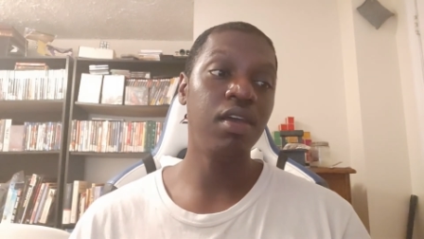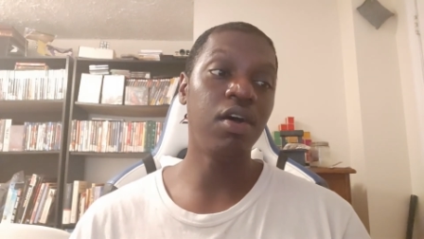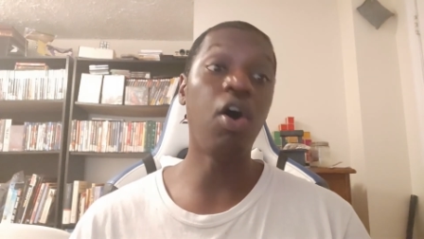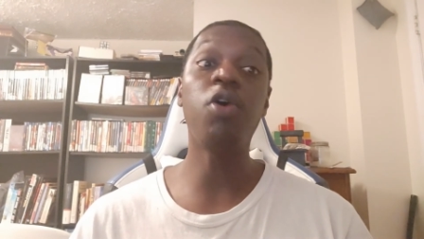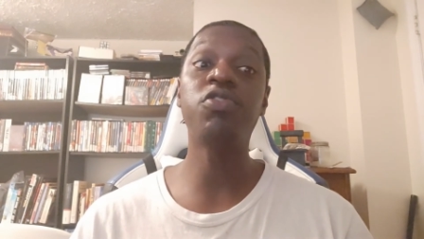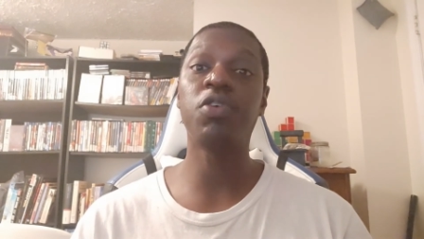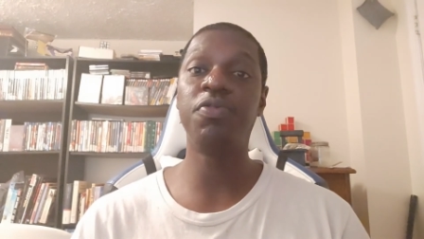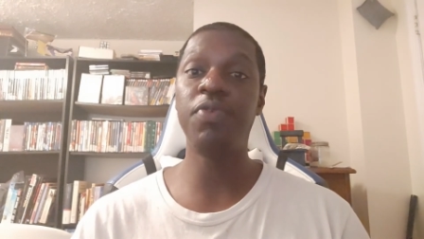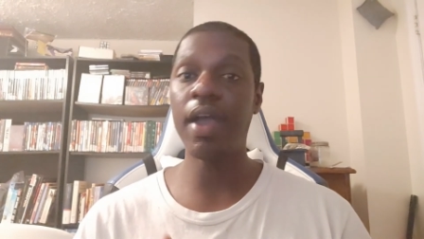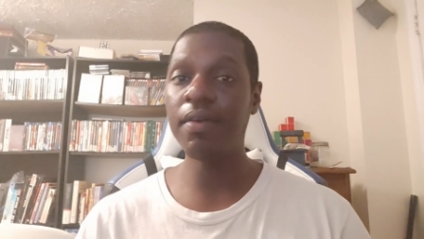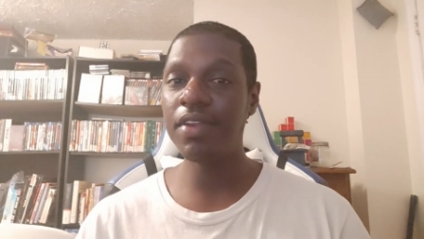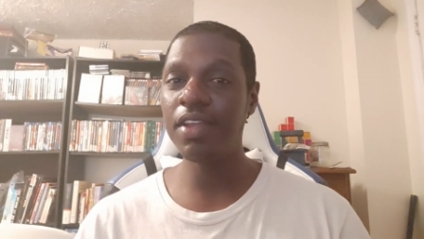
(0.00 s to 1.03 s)
Uh, also, if
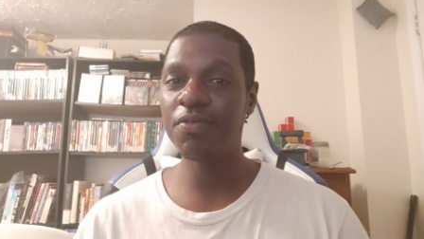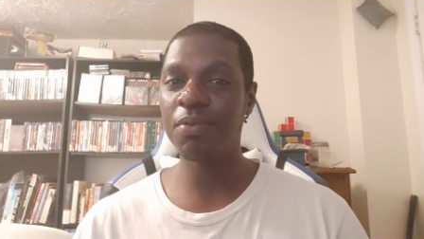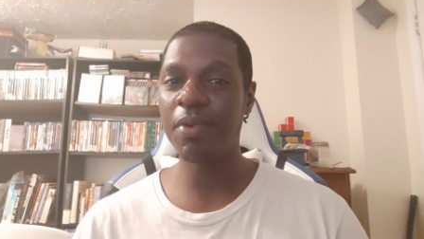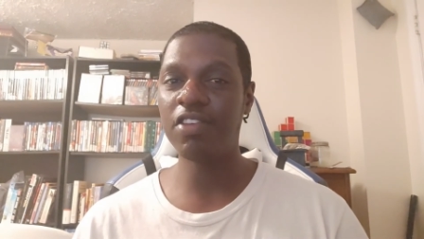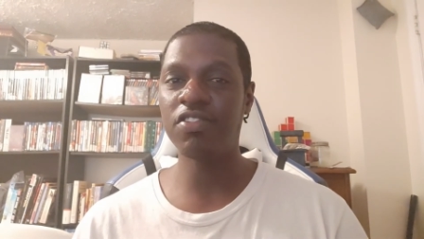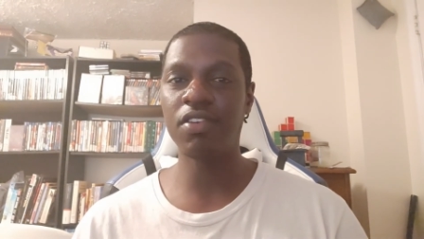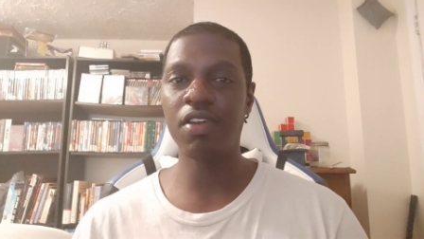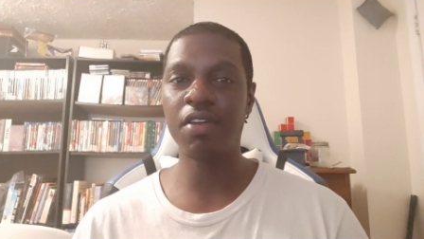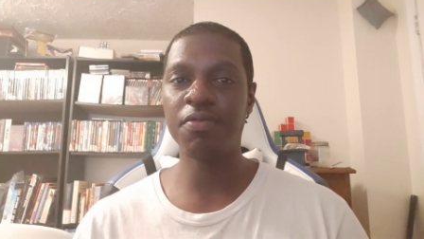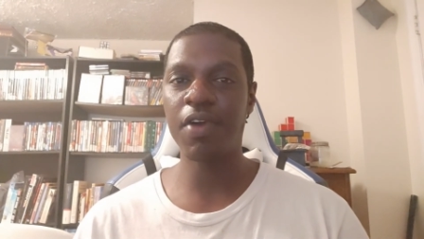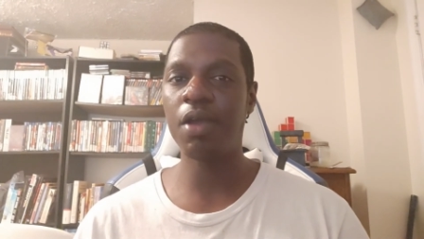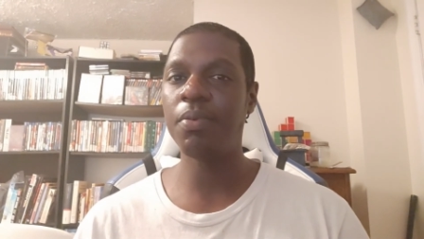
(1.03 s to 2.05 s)
you have any information
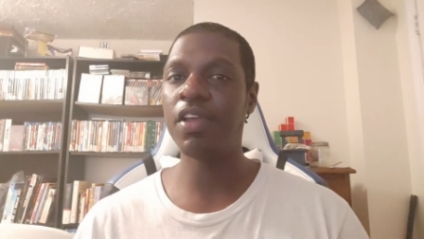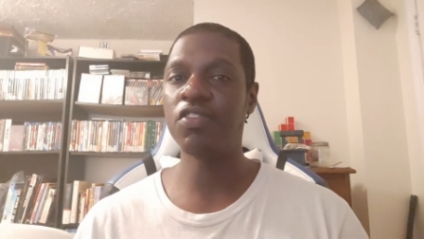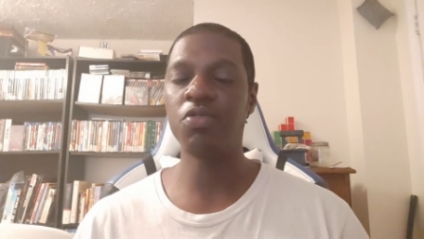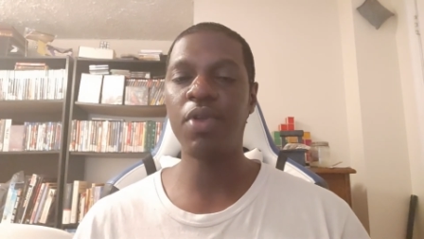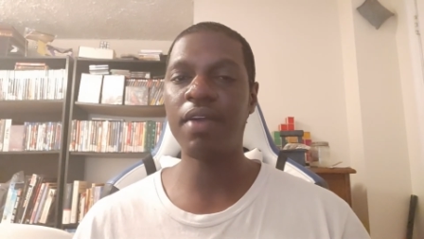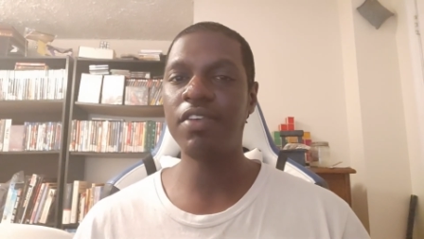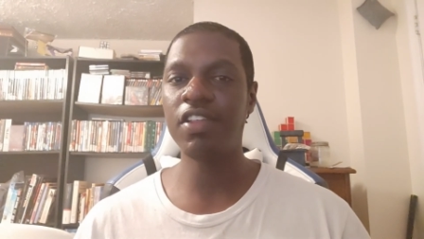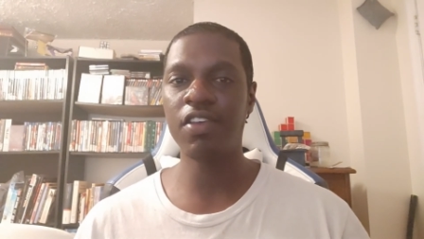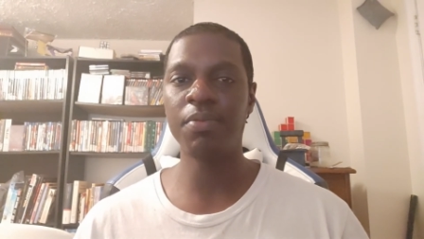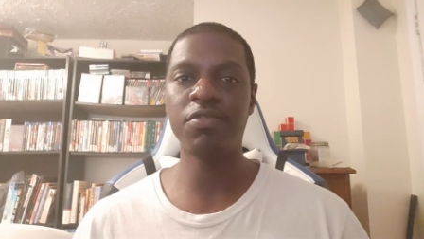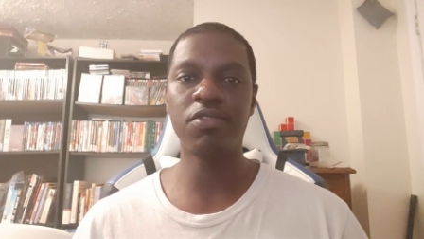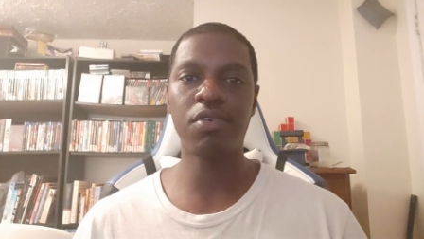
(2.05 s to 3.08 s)
on Firebase, or you have any
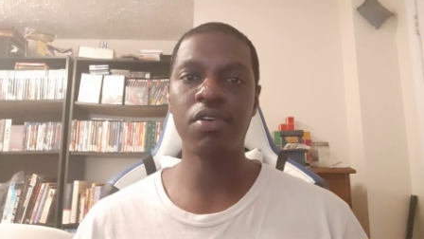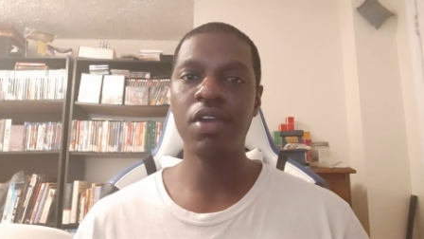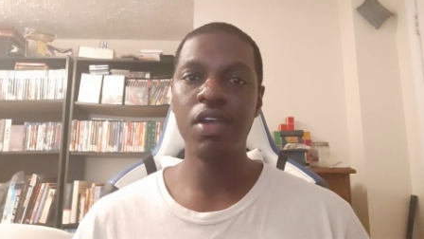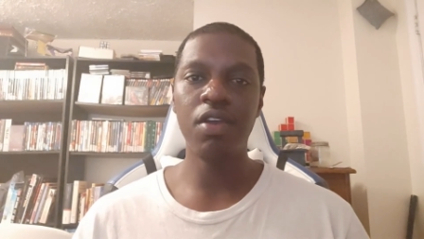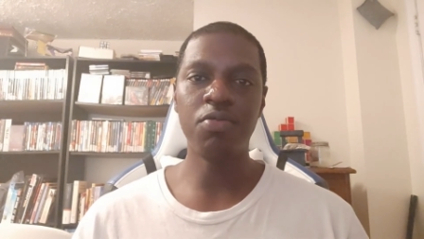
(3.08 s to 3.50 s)
tips or